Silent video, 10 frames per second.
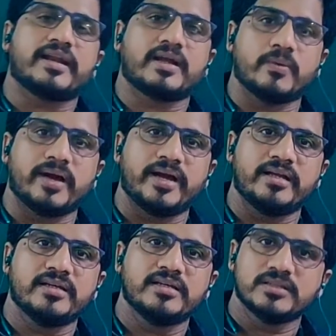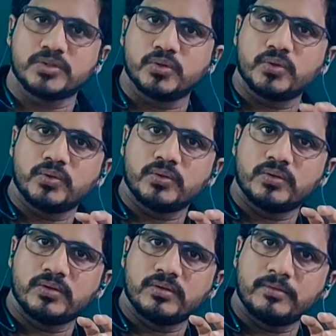are required to
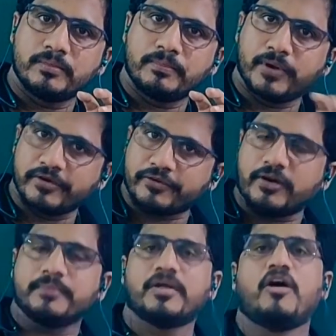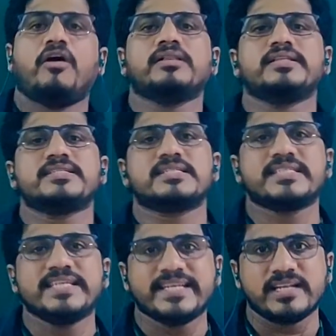perform all these
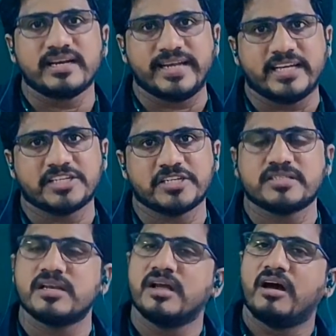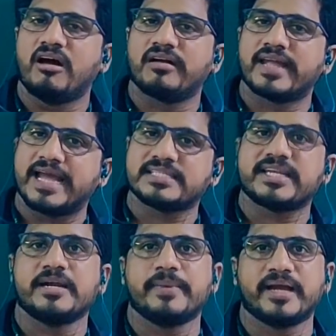serial reactions or
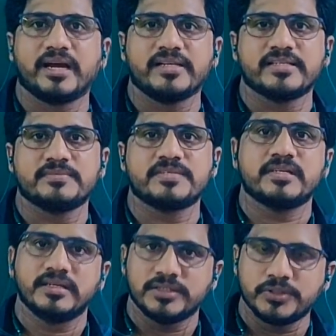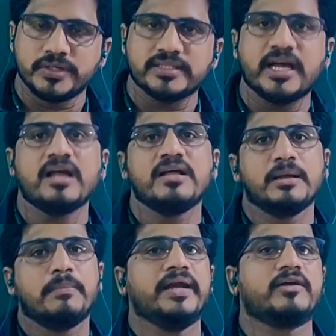cascade mechanisms during the
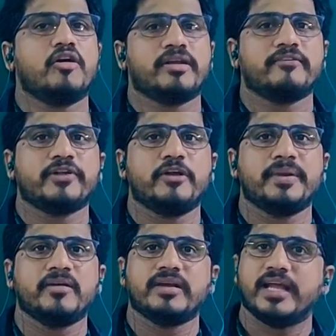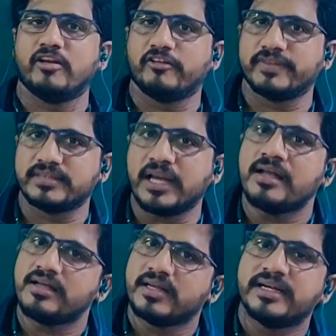blood clotting phenomenon along with
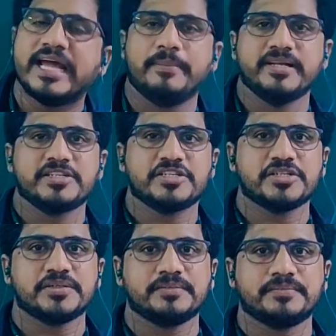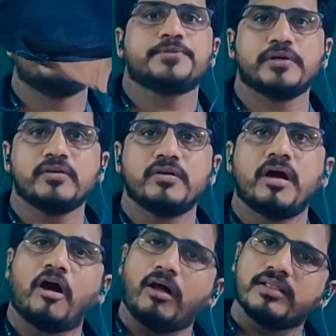the damage. If we observe
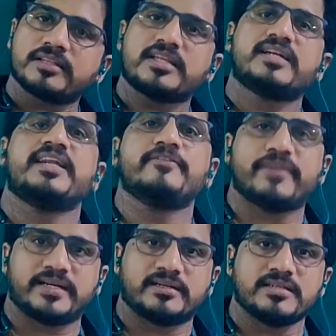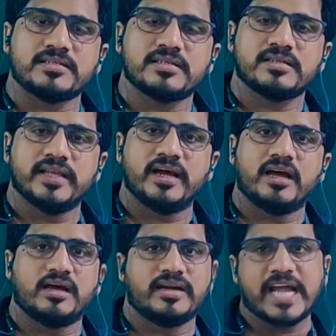all the 13 factors, they
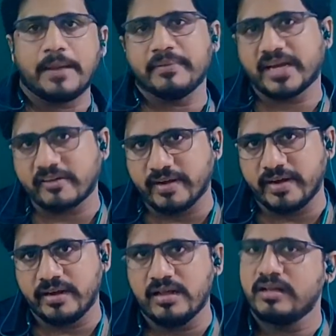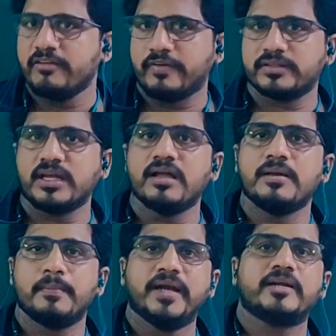are damn required for
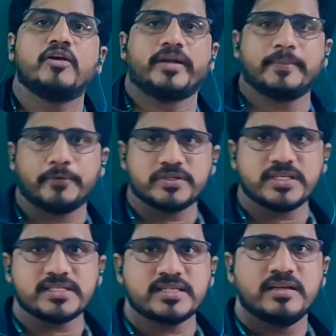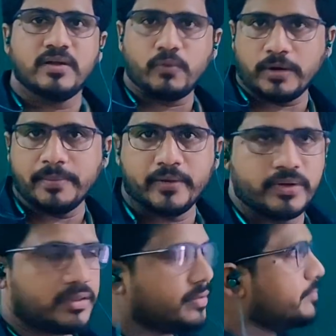the blood clotting process one by
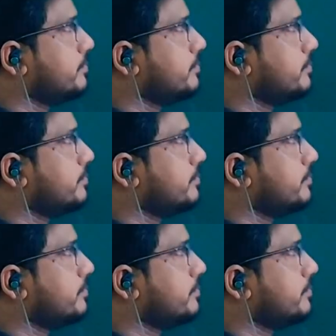one.